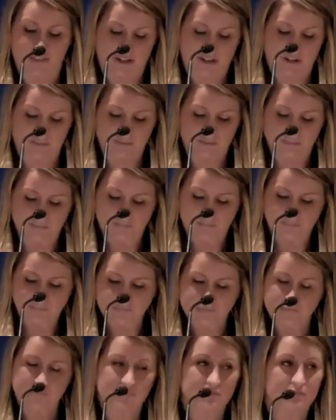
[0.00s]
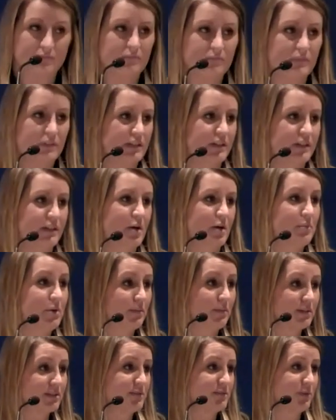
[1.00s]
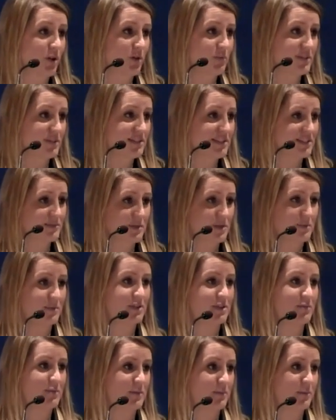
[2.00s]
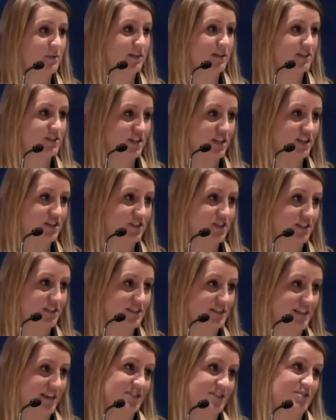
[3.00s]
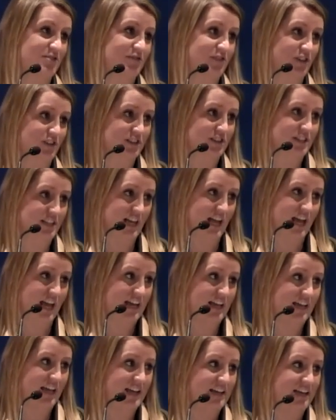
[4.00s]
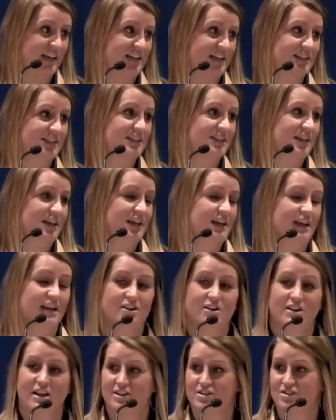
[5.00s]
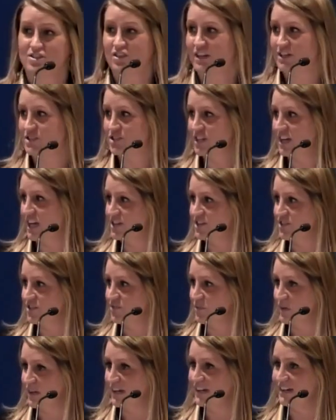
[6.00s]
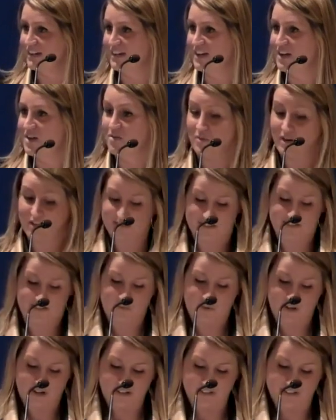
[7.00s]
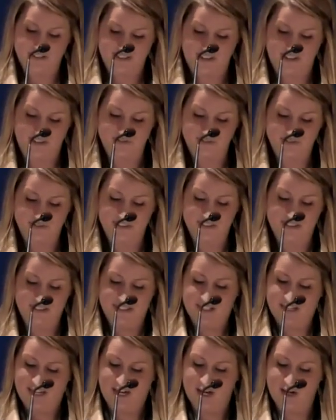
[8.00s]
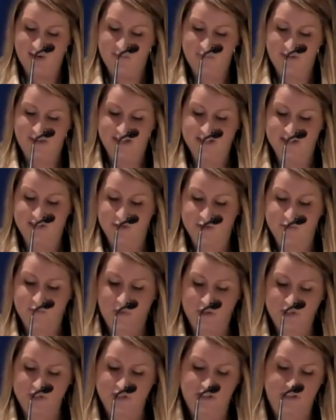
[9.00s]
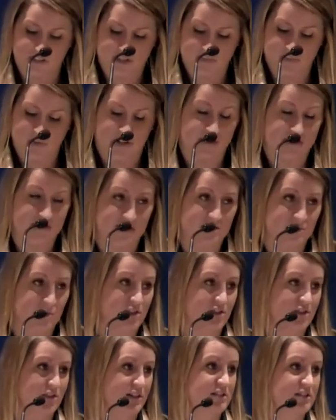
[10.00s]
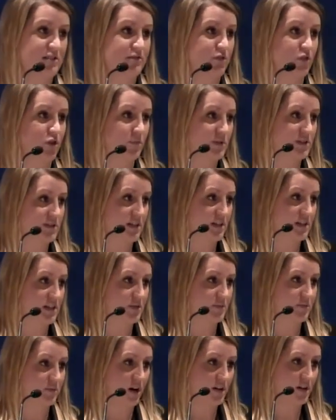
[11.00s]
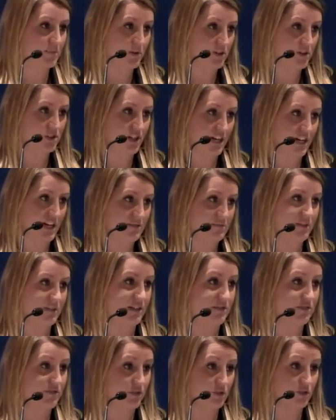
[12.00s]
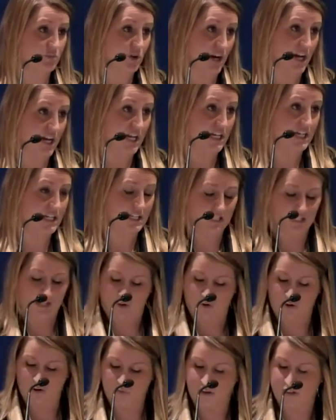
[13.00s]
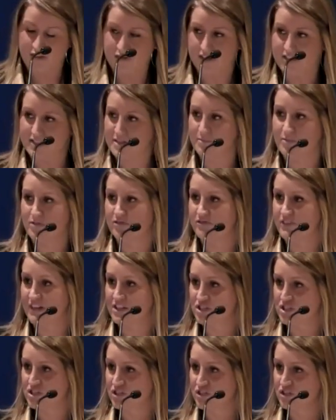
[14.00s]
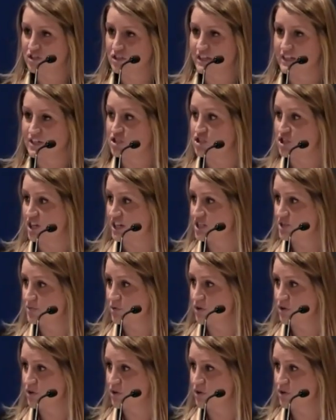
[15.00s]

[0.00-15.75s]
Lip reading: there. Public diplomacy is people-to-people exchanges, as you've heard today, and as International Education Week raises awareness of. It's those personal experiences, whether it's a formal study abroad program like Fulbright, or whether it's a professional exchange